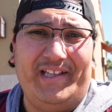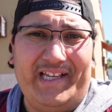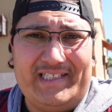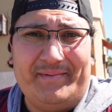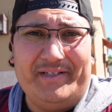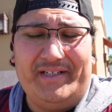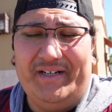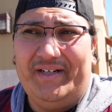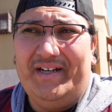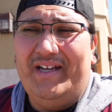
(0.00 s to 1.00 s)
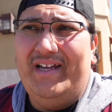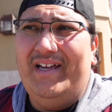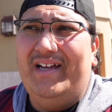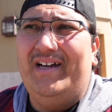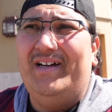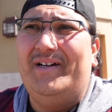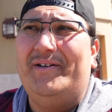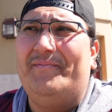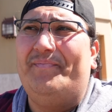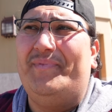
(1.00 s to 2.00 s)
than the last time I was here.
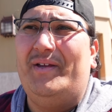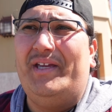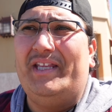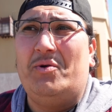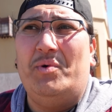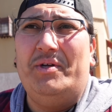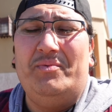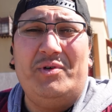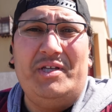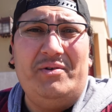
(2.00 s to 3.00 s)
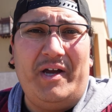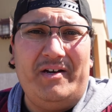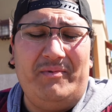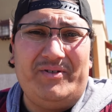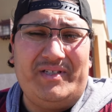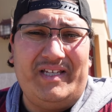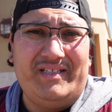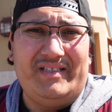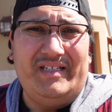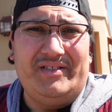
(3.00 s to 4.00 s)
Um, they only had like one really new item, which was a
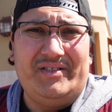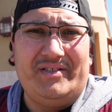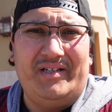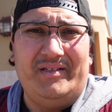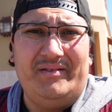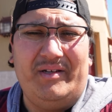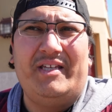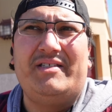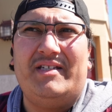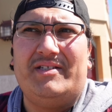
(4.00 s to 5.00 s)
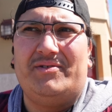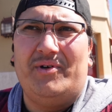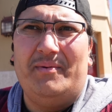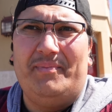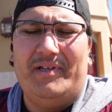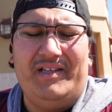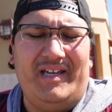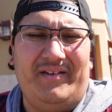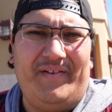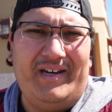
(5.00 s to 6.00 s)
Stitch and uh, Stitch and Scrump
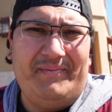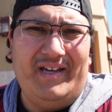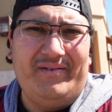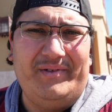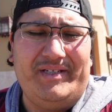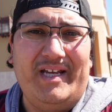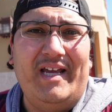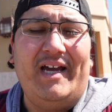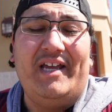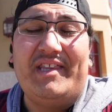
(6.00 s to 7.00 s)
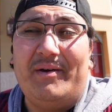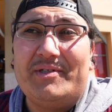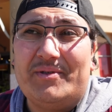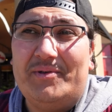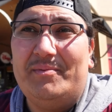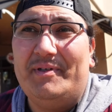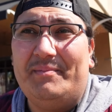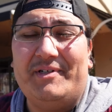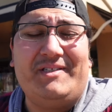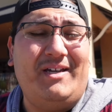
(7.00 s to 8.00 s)
like fanny pack, which I thought was cool,
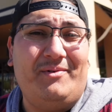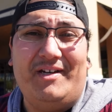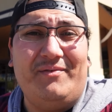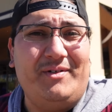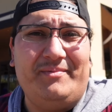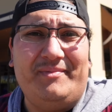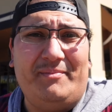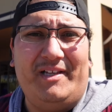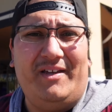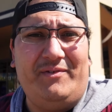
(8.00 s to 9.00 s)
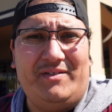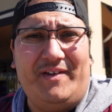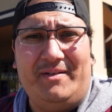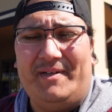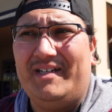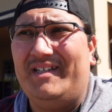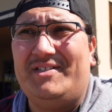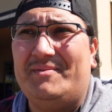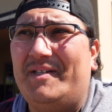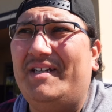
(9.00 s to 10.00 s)
but personally I would never in my life use a fanny pack.
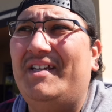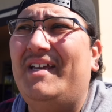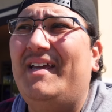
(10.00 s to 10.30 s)
That's just me.